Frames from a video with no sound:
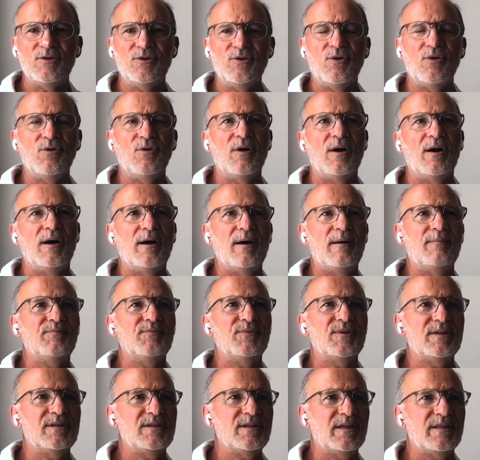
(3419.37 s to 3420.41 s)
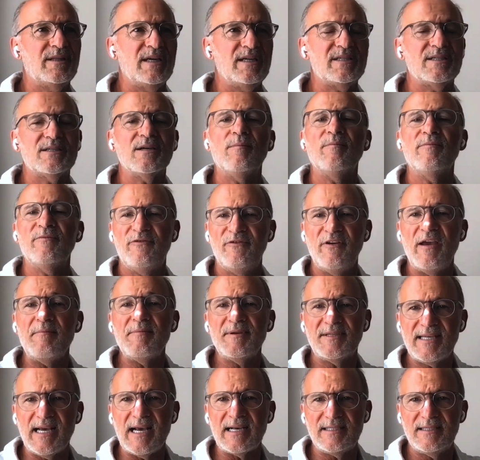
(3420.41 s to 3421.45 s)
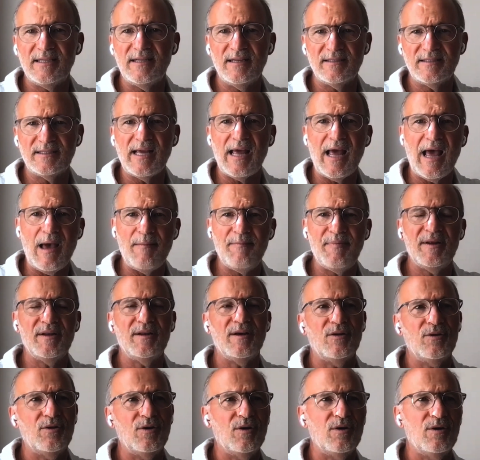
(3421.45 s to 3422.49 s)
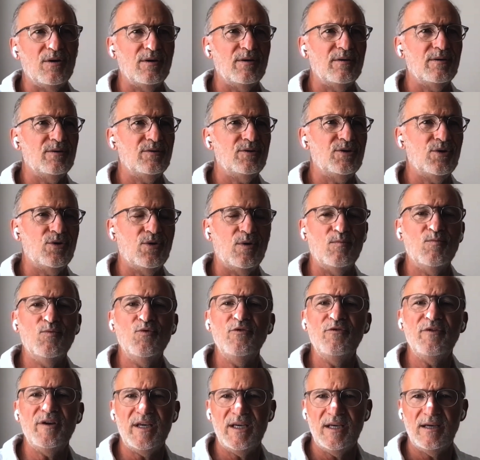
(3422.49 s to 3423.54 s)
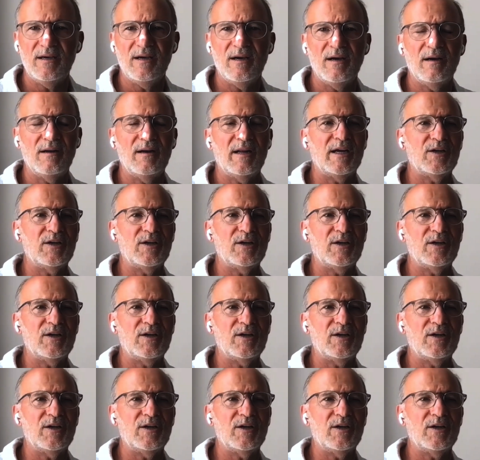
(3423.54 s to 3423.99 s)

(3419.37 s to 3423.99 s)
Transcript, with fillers: You know, uh, yeah, there's some famous accidents that happen on a you know movie uh,